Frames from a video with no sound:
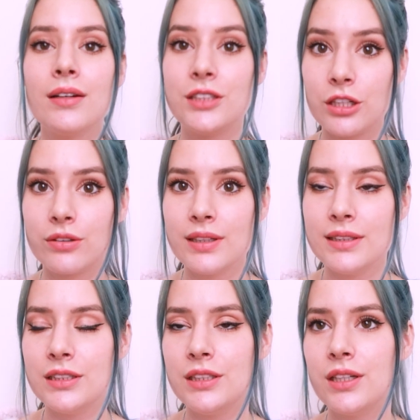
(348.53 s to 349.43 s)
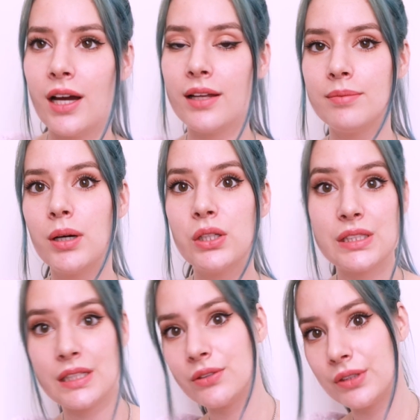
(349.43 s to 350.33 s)
general anesthesia,
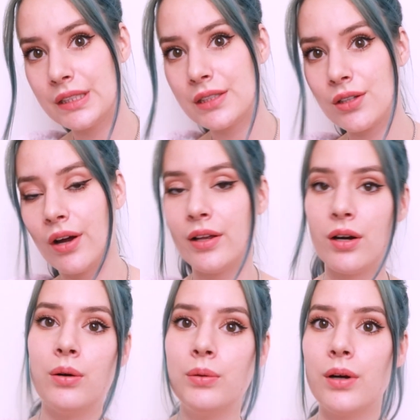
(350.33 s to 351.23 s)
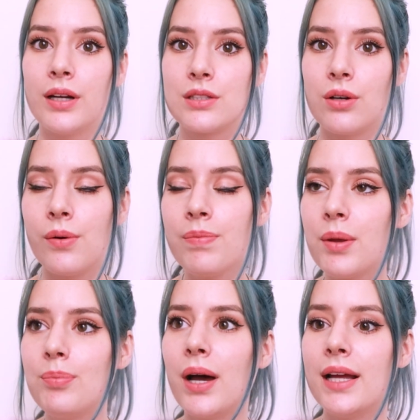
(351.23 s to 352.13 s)
poses its risks on its own.
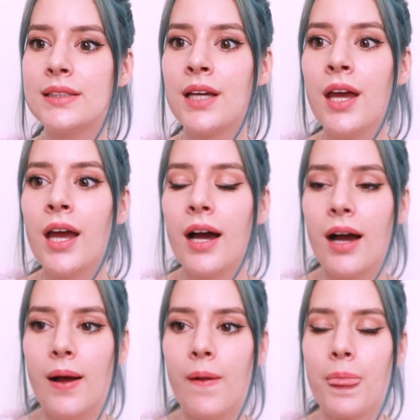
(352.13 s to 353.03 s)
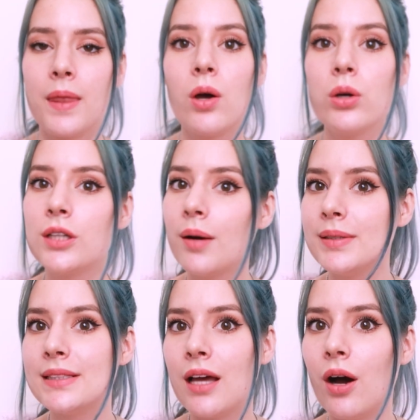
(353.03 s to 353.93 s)
But the nose
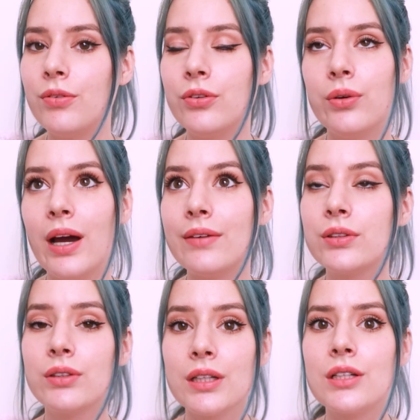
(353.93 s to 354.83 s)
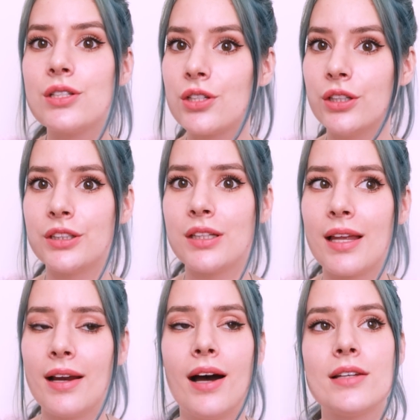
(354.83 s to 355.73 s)
job itself, if you have a really good surgeon
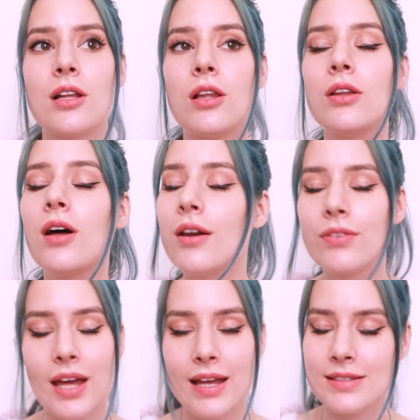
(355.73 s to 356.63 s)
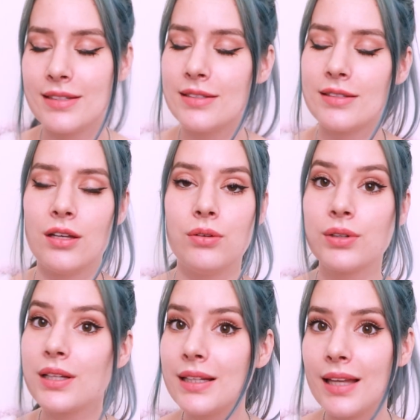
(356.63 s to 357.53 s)
that has a lot of cases that you
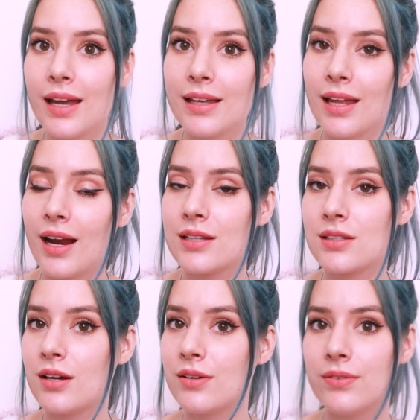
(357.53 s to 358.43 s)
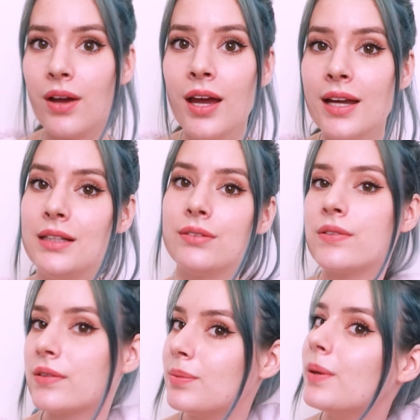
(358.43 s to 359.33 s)
really like and that has a lot of years
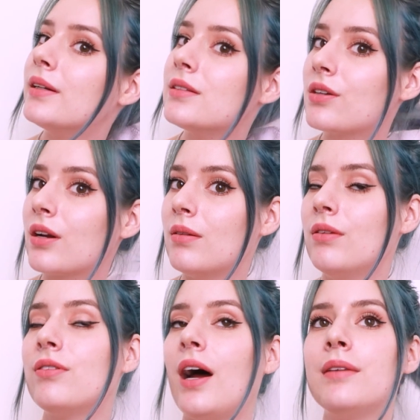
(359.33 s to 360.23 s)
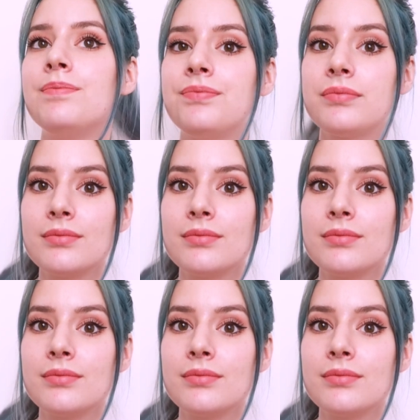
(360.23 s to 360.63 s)
of experience, you're gonna be fine.